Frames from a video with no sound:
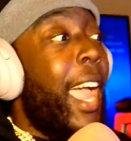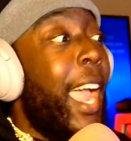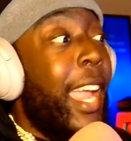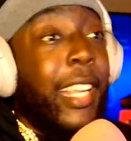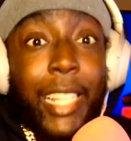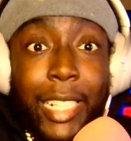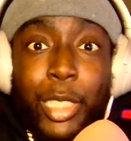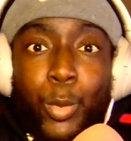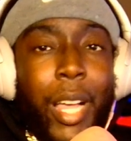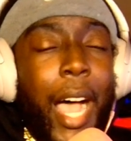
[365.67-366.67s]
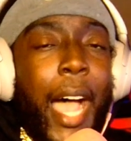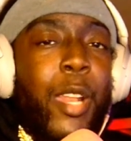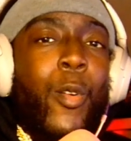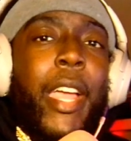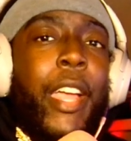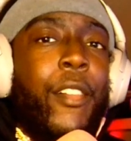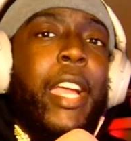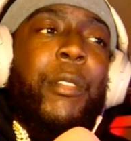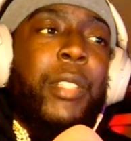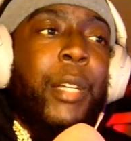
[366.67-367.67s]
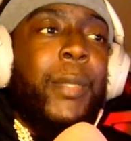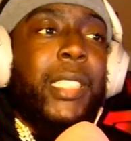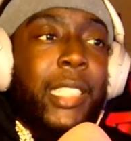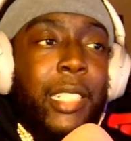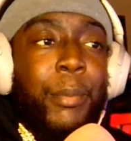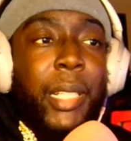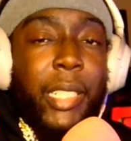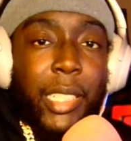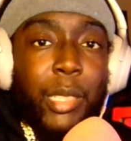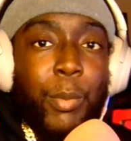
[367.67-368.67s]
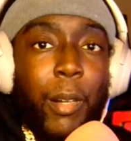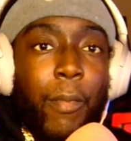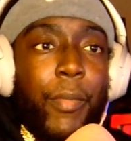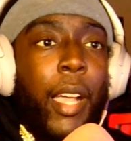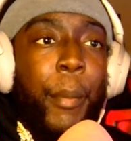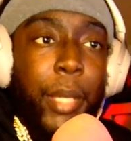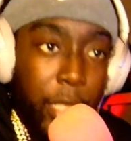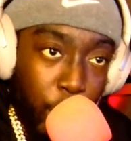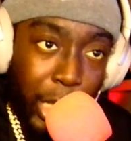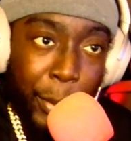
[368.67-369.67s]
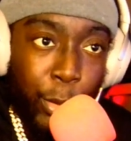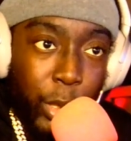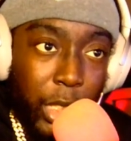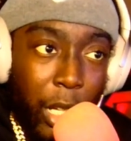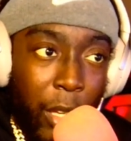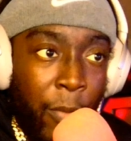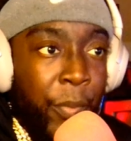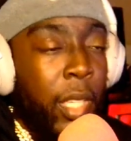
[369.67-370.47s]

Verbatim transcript: And guess what? I don't every time I sit at my desk, bro, I'm either streaming with y'all